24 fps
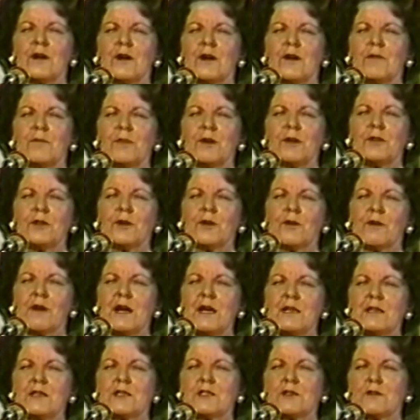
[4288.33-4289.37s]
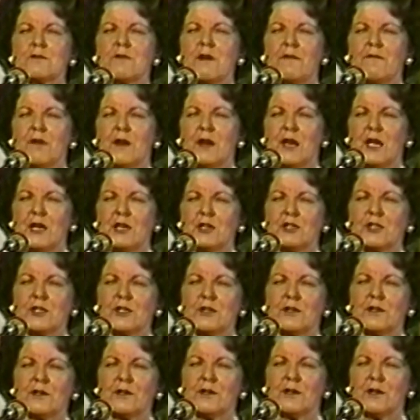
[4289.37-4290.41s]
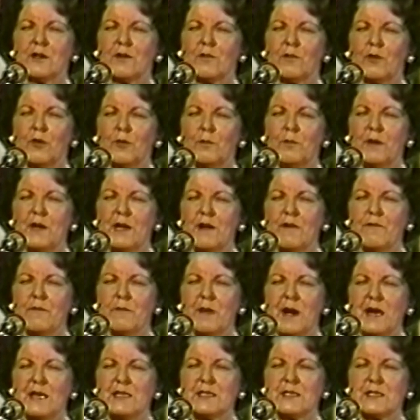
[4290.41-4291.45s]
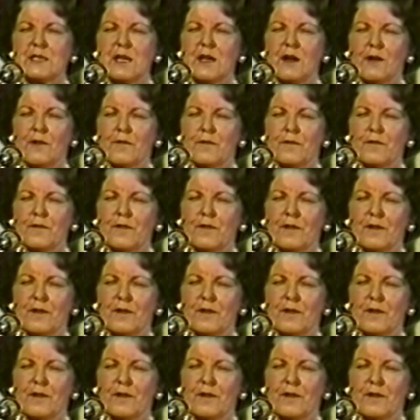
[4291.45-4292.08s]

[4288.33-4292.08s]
but the greatest revelation will be of myself.